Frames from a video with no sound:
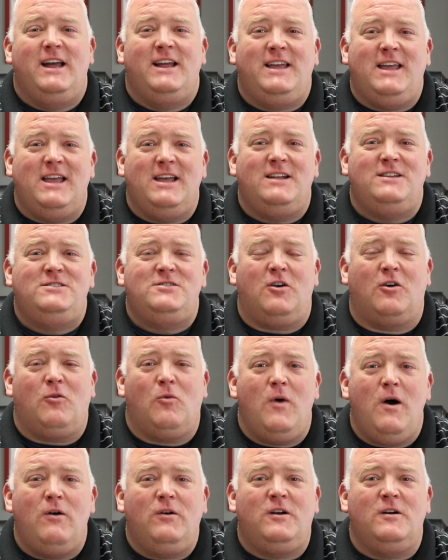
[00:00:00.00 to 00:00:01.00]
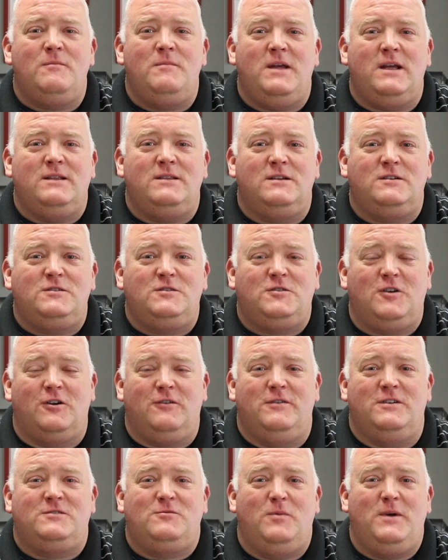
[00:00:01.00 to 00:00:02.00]
Kids are welcome in the
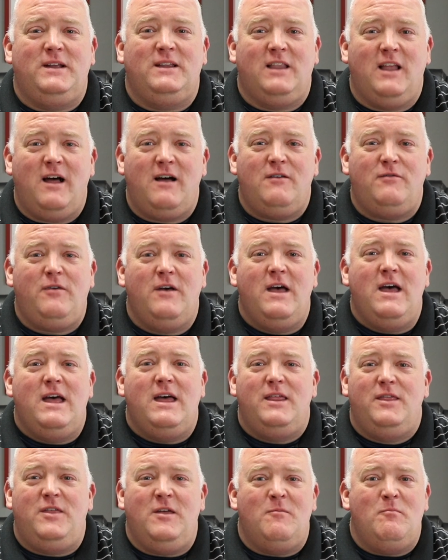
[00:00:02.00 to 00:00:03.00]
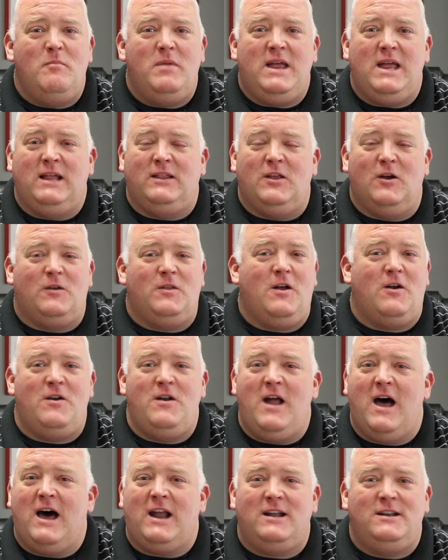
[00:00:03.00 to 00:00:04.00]
service. We love them being there. They're
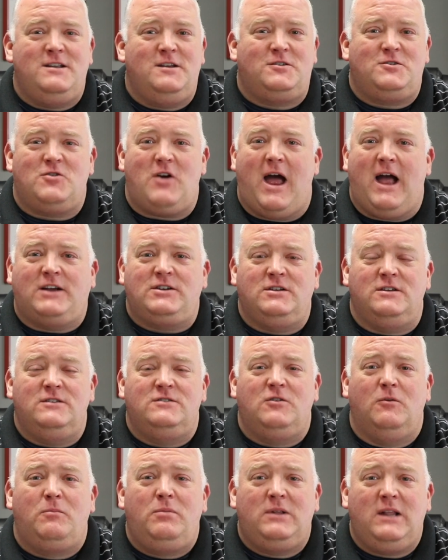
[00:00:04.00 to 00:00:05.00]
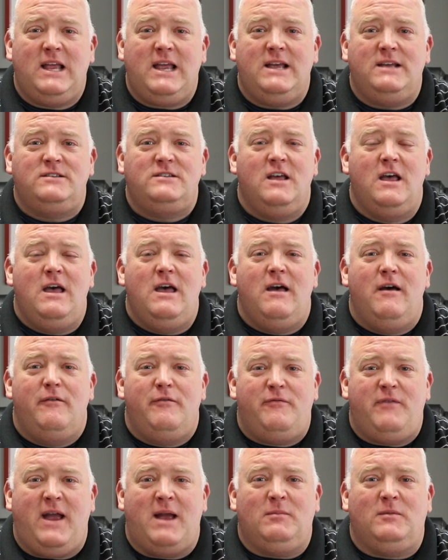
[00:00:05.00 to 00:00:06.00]
not a distraction. So please,
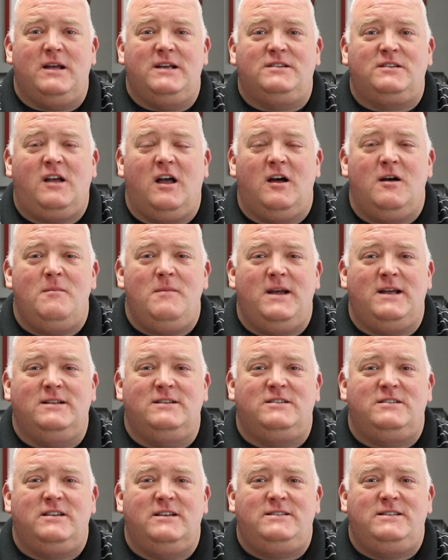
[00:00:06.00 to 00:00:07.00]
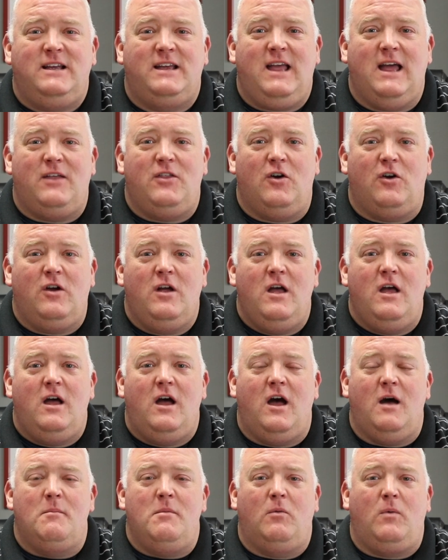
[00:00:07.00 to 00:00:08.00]
families, come and sit together.
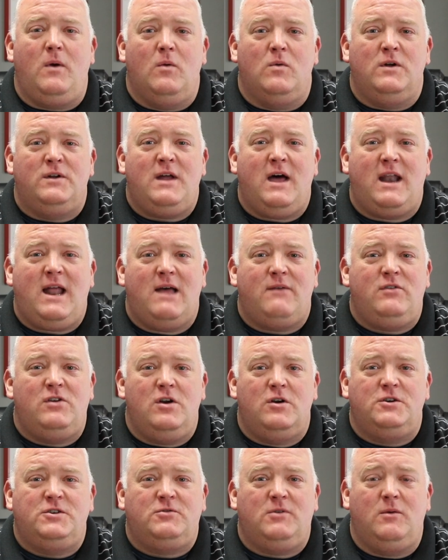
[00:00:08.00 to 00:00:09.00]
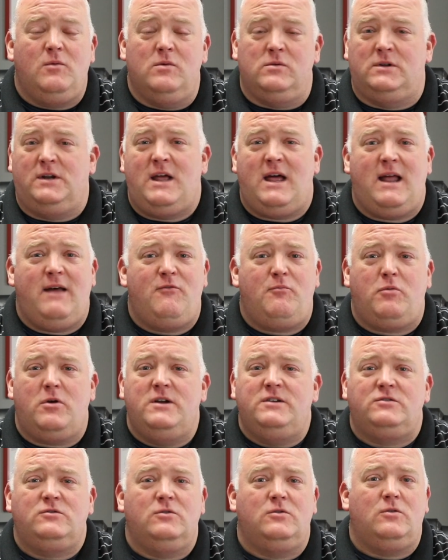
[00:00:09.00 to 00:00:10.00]
But we will not have a nursery. We will not have
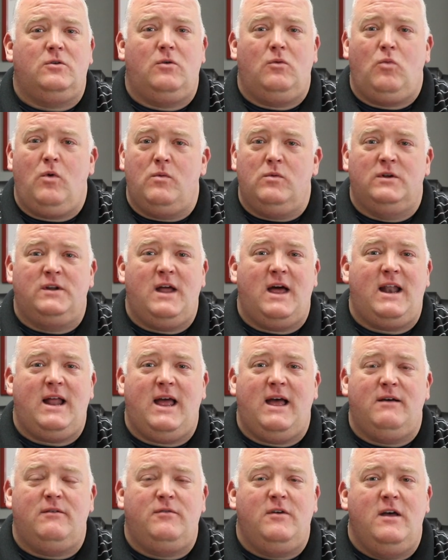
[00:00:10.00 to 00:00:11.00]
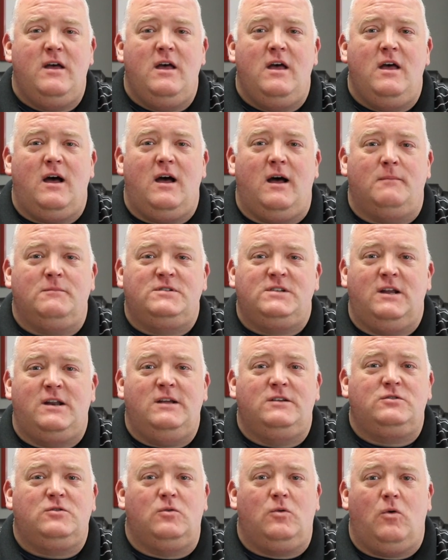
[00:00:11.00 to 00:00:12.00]
preschool. We will not have
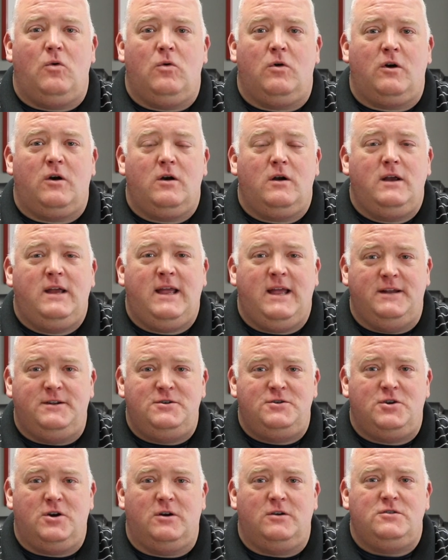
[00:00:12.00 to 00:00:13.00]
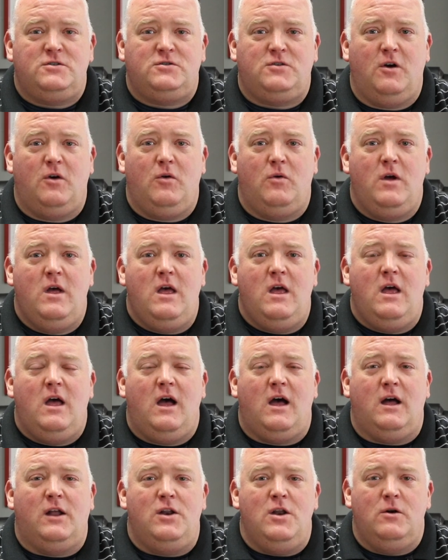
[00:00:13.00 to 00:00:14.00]
Sunday school or kids' church. So
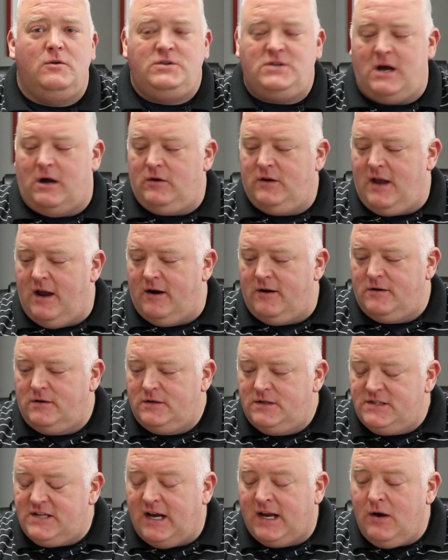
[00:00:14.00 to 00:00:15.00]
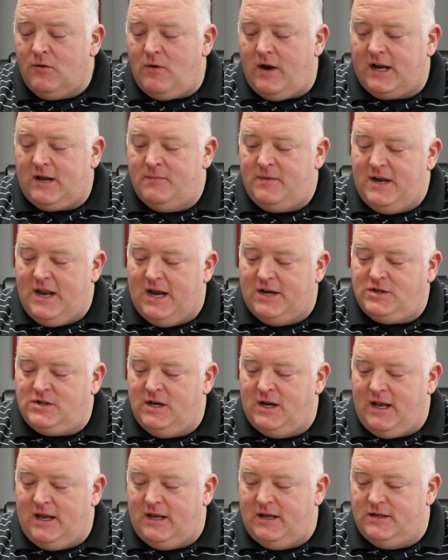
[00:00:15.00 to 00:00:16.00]
no childcare. Second
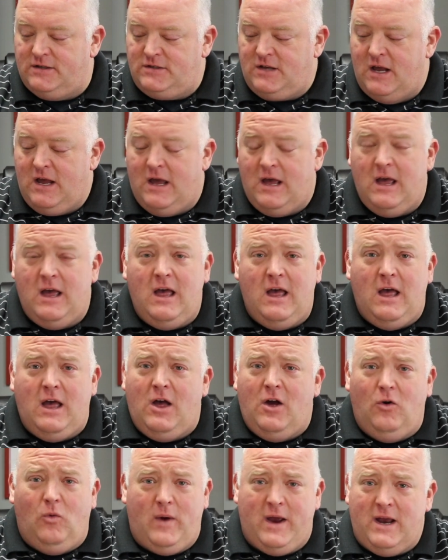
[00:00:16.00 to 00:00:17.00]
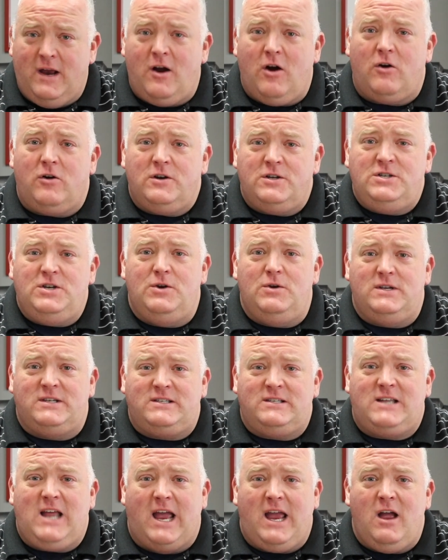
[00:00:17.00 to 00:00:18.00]
recommendation is we encourage you to
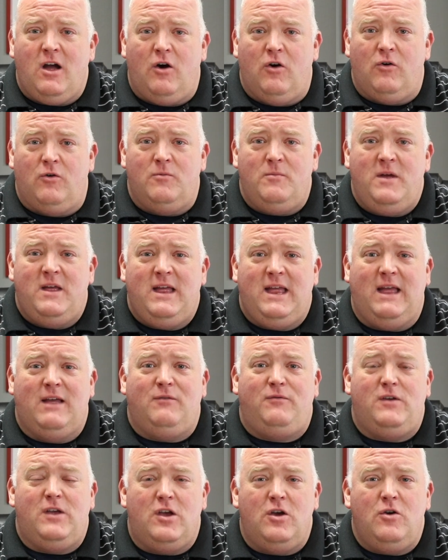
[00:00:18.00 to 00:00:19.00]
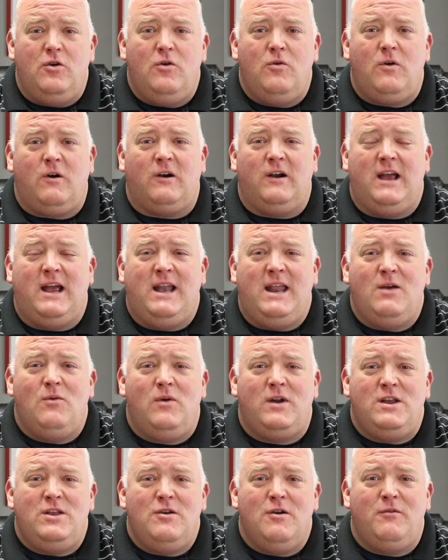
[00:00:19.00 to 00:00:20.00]
stay home if you or
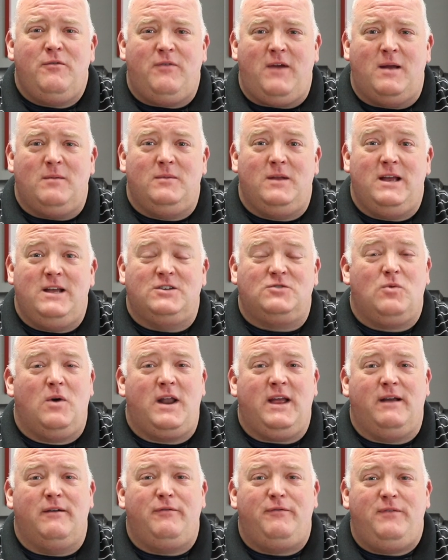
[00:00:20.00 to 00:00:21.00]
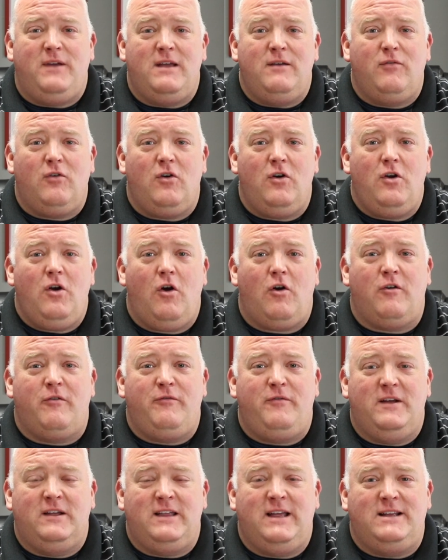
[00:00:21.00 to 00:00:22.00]
anyone in your family is running a fever or
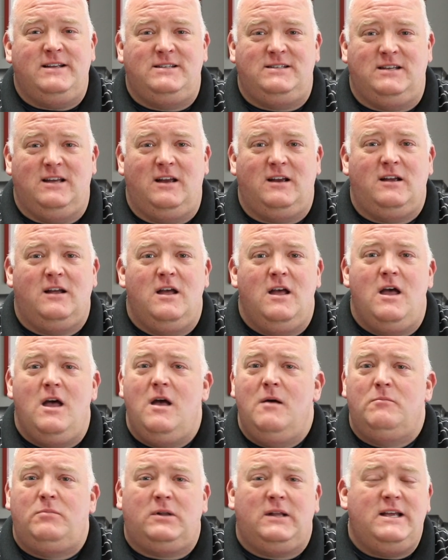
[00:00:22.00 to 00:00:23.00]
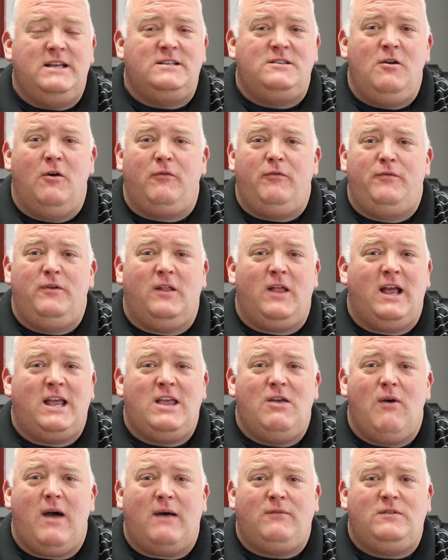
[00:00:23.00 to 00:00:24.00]
feeling sick. Please don't feel
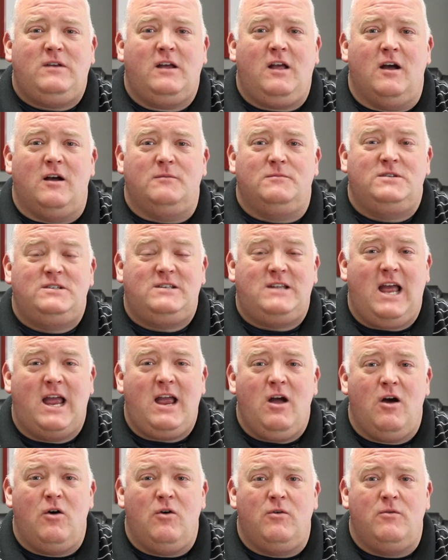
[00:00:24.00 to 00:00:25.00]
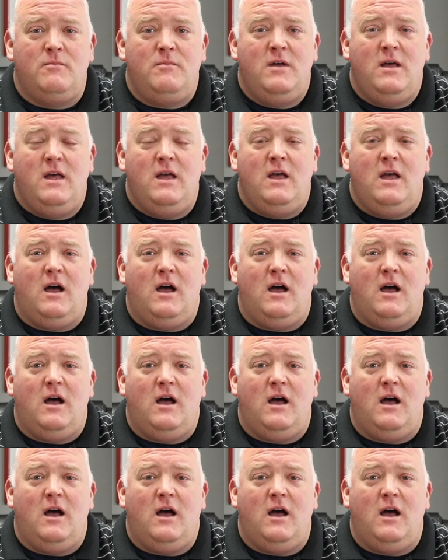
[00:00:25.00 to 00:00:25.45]
like you have to come. Stay home.